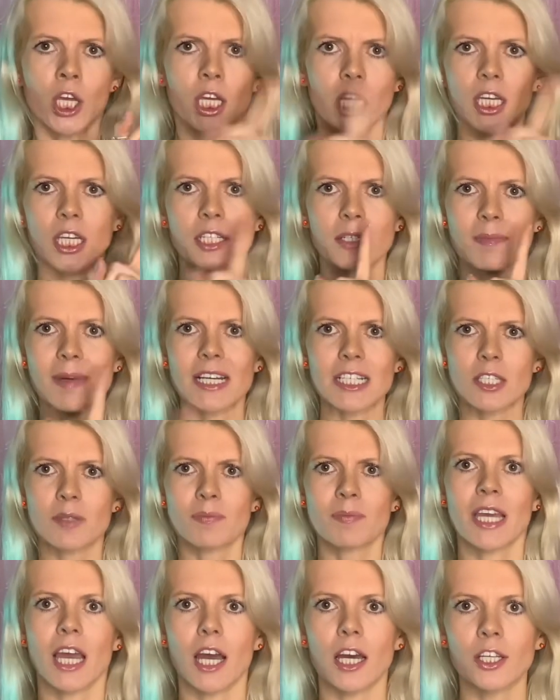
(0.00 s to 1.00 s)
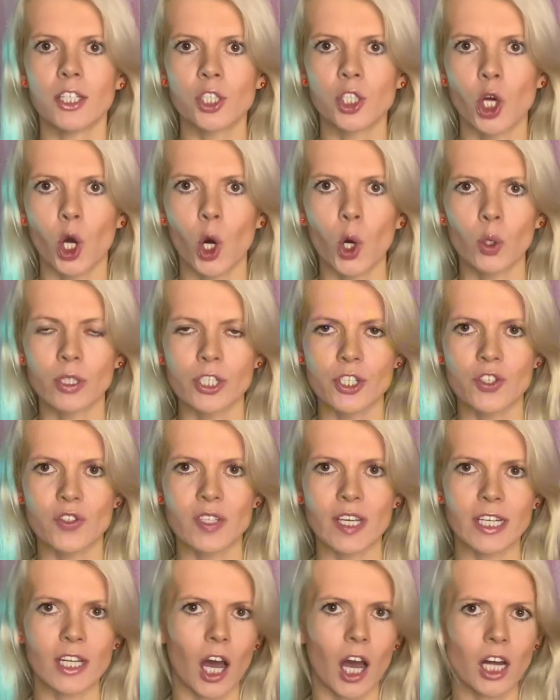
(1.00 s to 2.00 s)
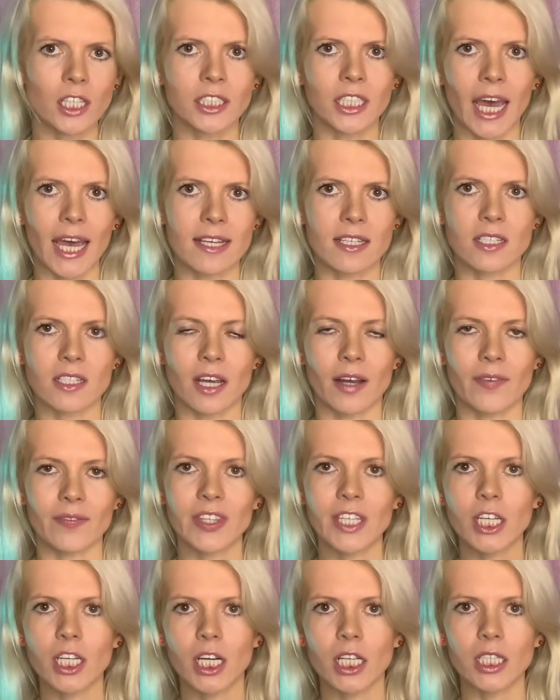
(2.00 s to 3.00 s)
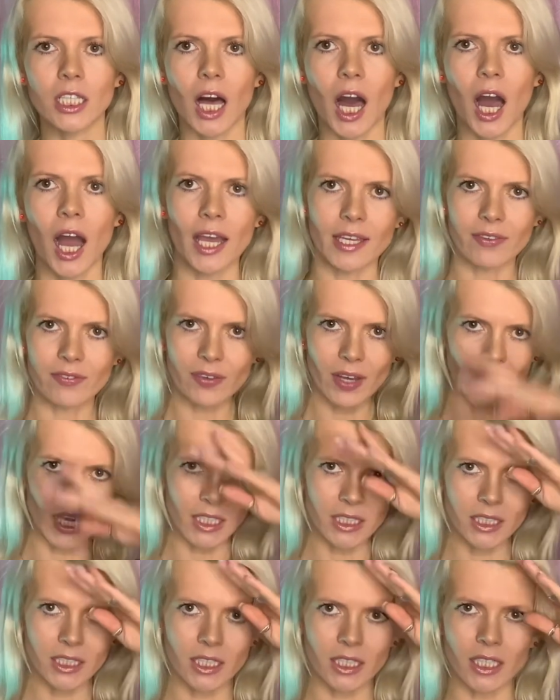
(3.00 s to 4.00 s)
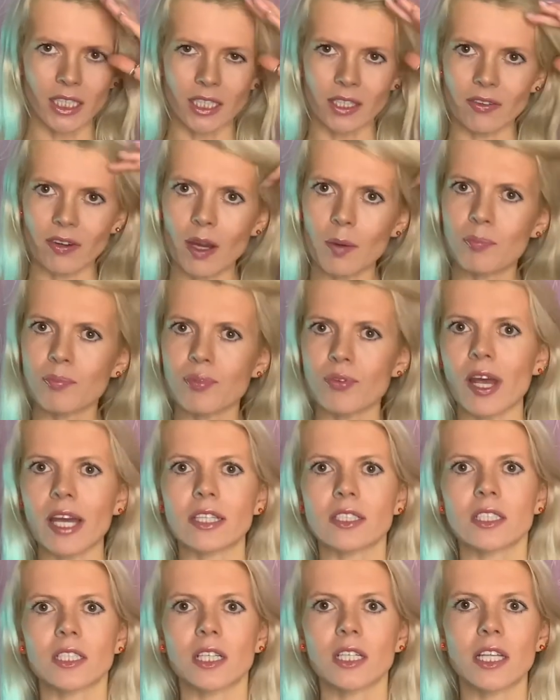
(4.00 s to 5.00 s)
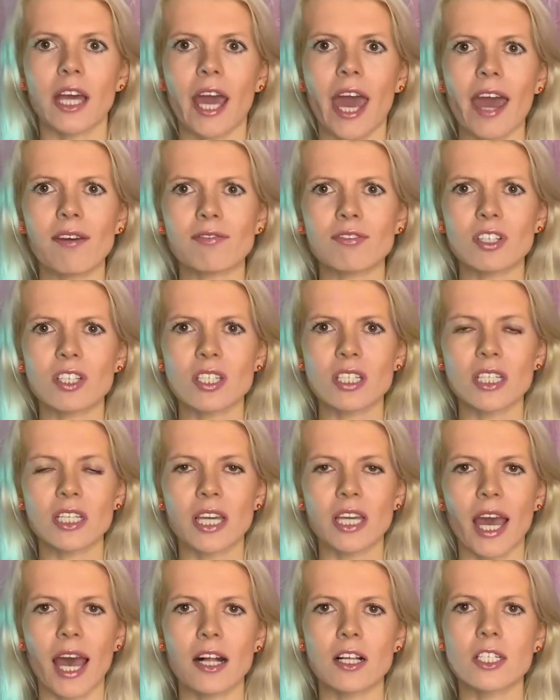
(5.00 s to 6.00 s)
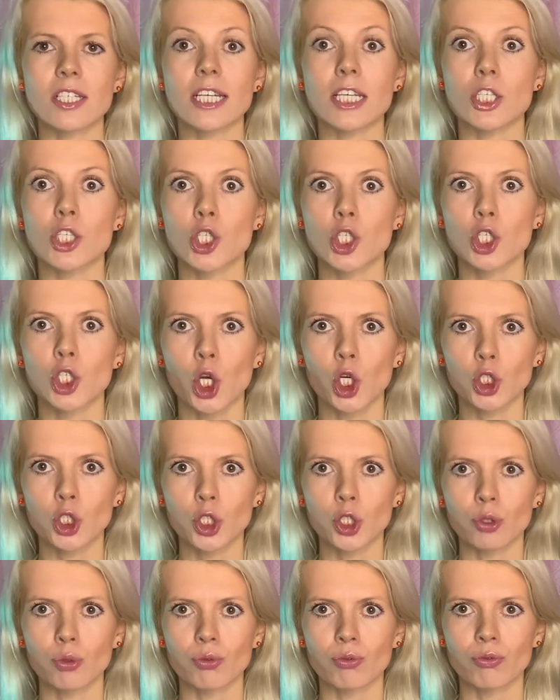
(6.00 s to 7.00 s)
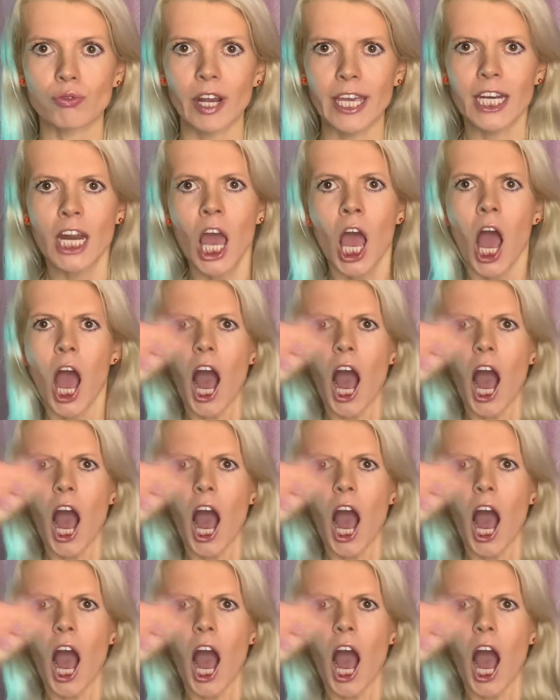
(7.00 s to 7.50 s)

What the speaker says: It must be acknowledged that Odessa, Nikolaev, and Kiev, practically everything else is not Ukraine.